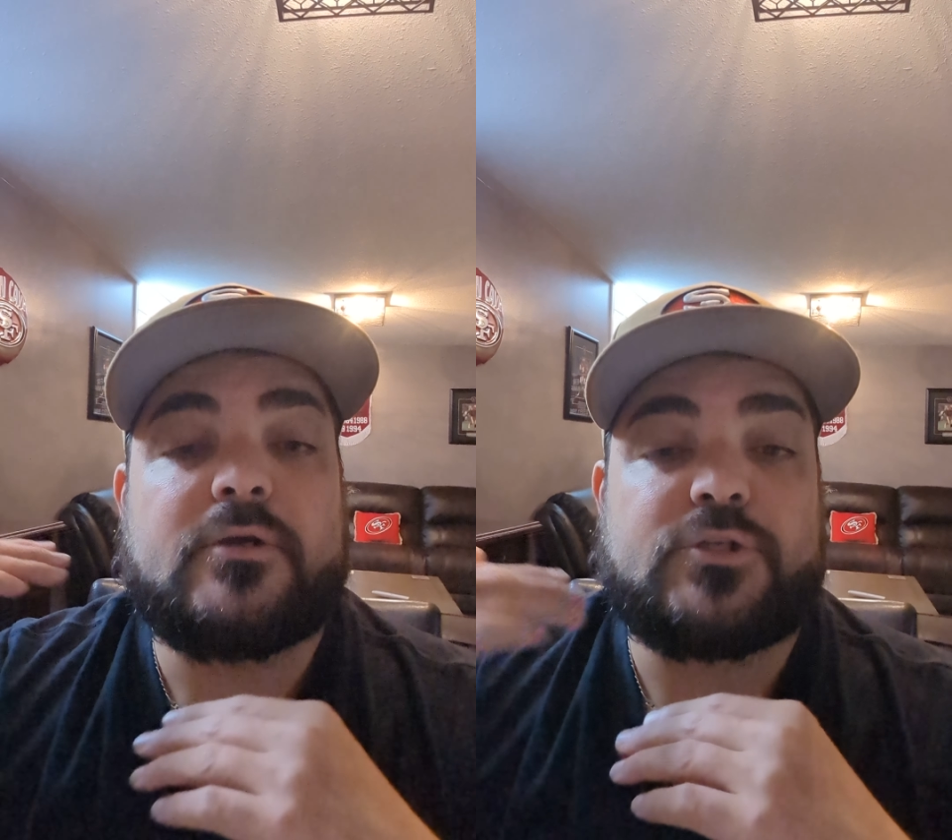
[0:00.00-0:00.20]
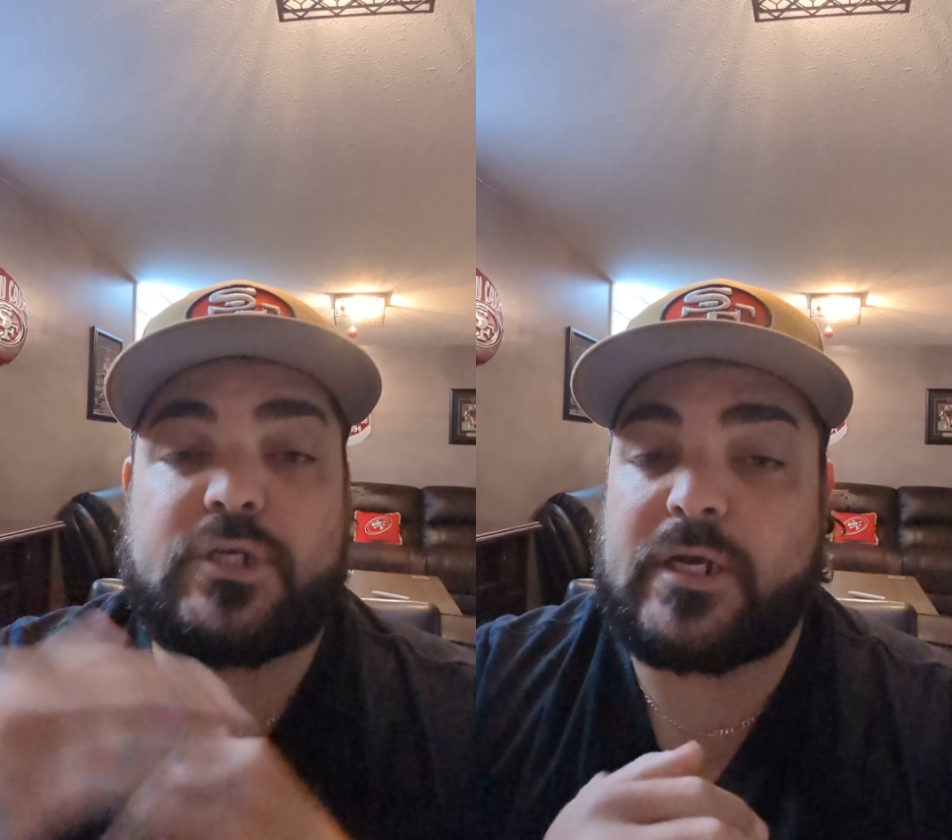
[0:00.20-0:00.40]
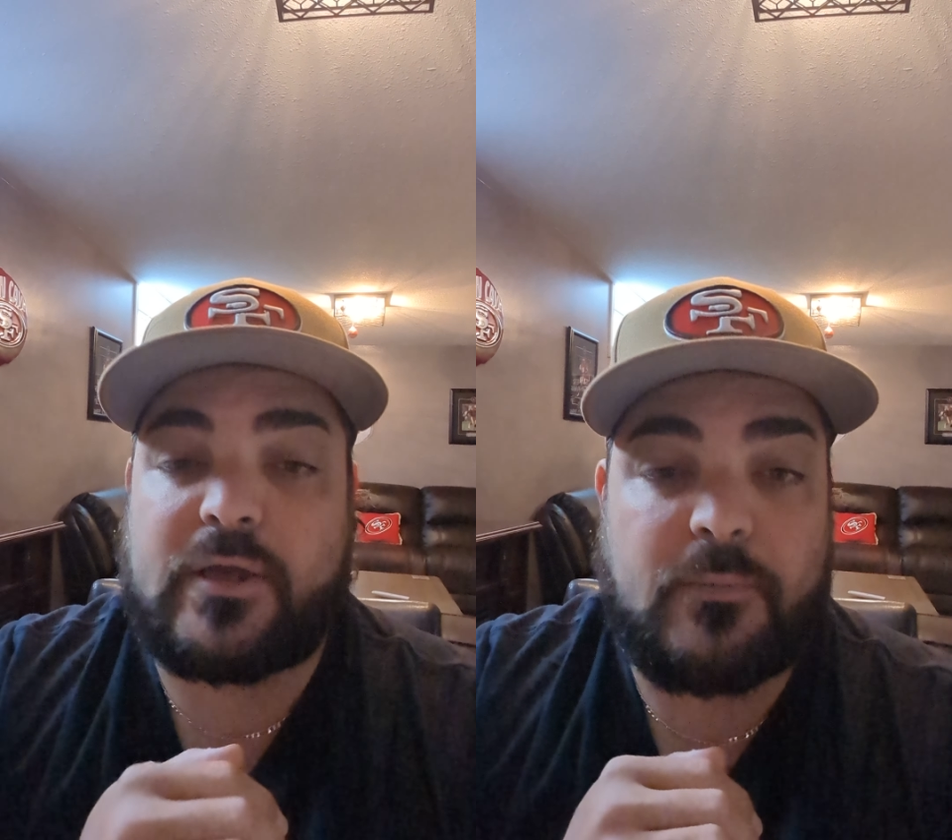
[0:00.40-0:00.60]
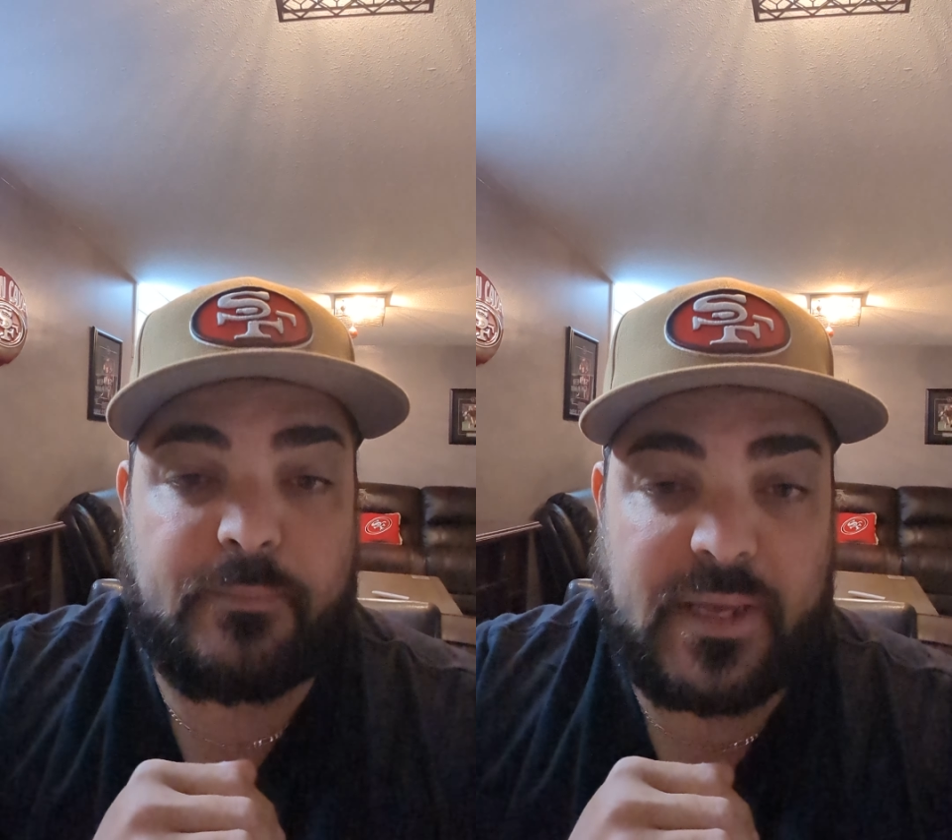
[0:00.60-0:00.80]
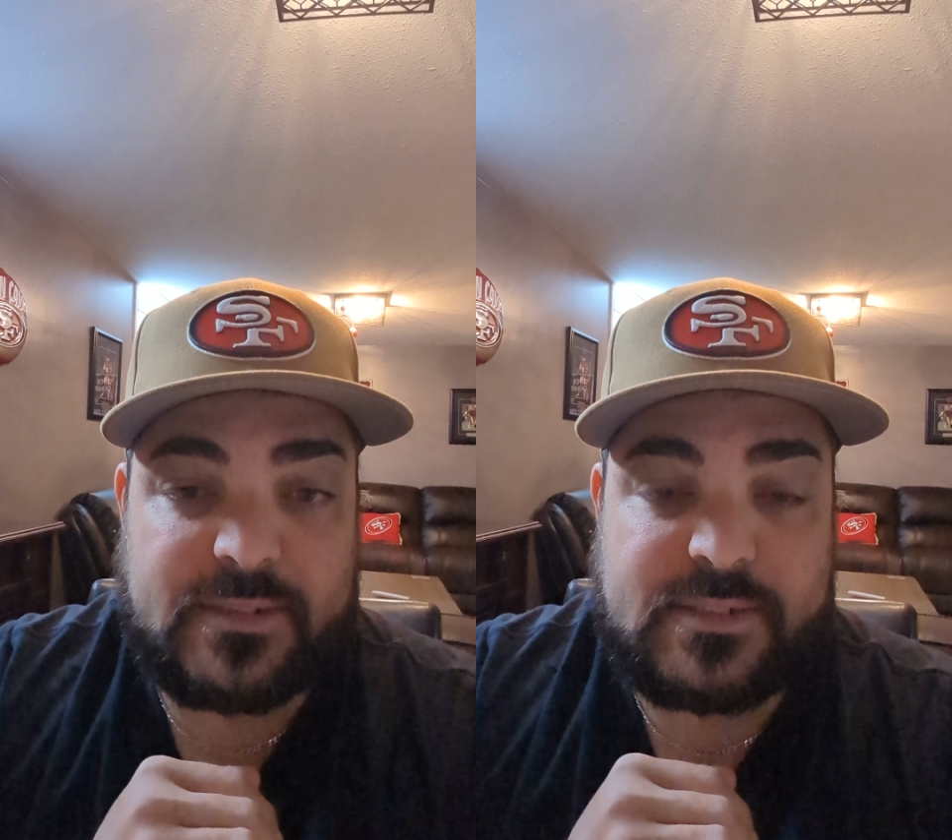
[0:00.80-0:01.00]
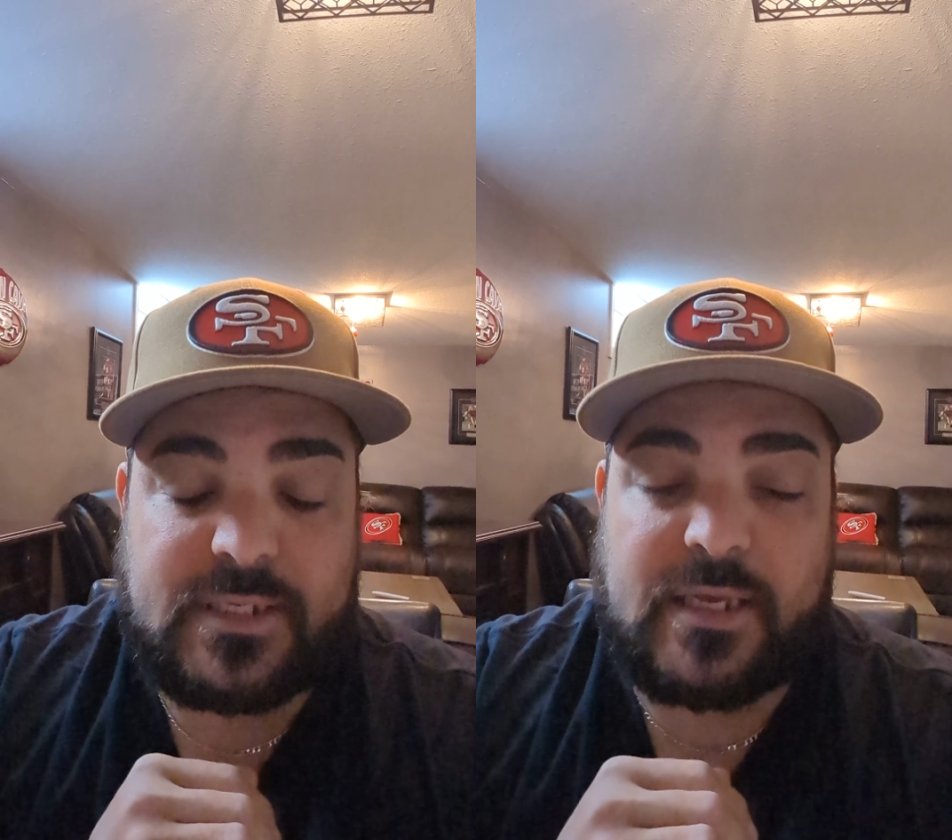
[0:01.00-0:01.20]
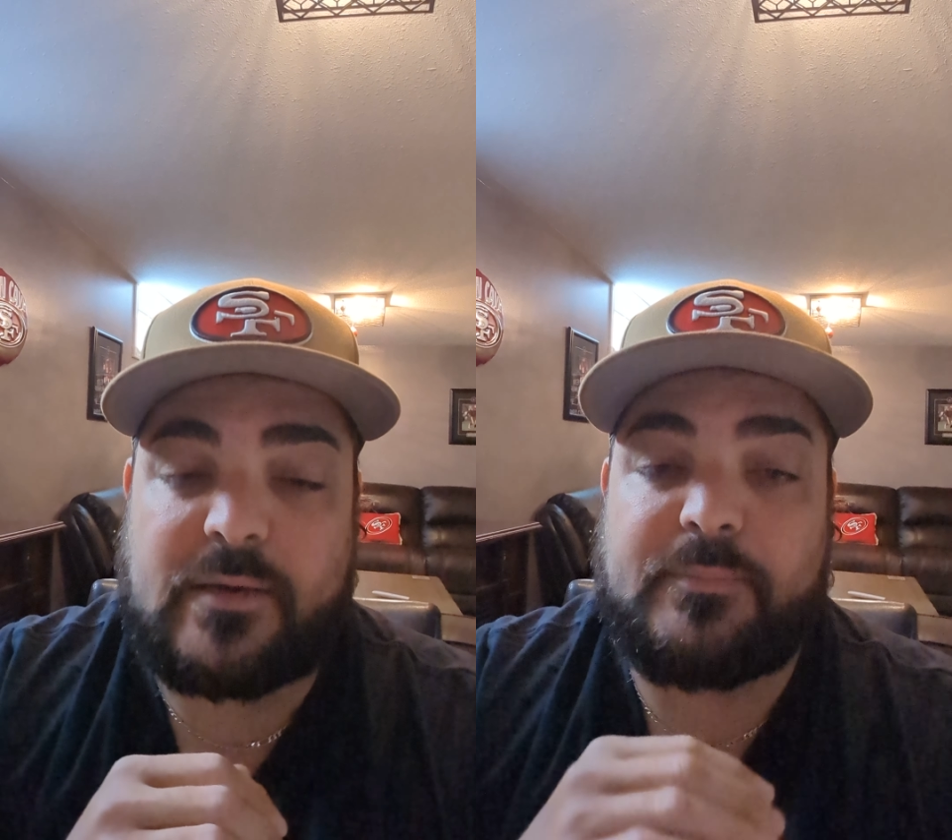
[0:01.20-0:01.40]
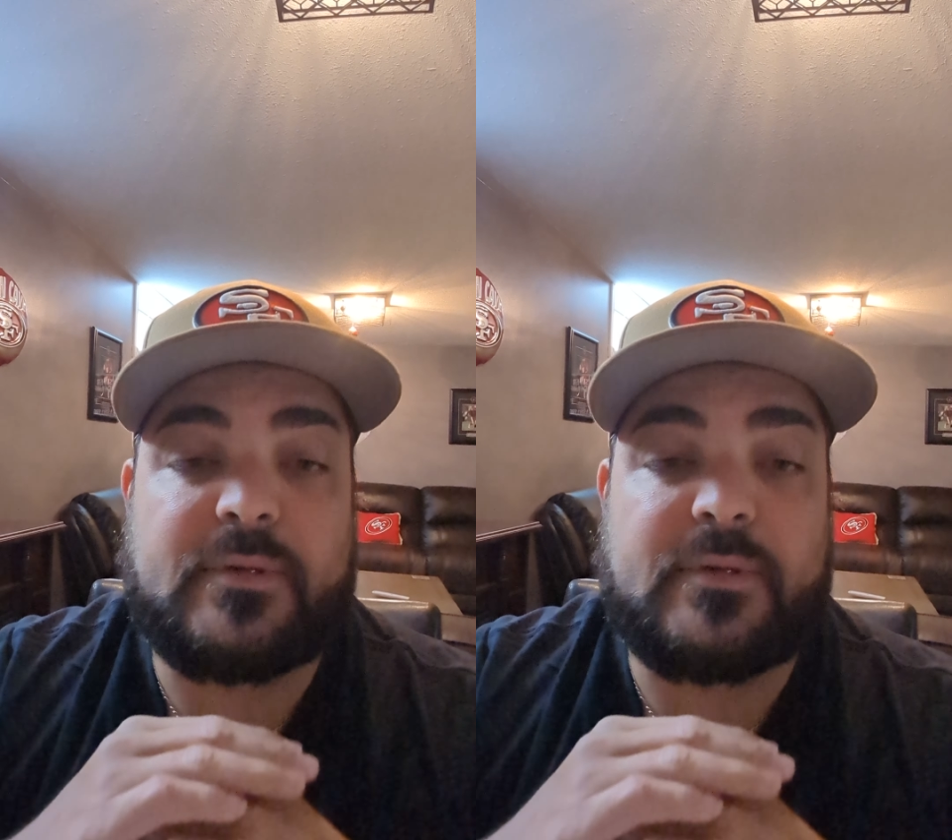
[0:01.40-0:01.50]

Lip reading: check out Betstamp.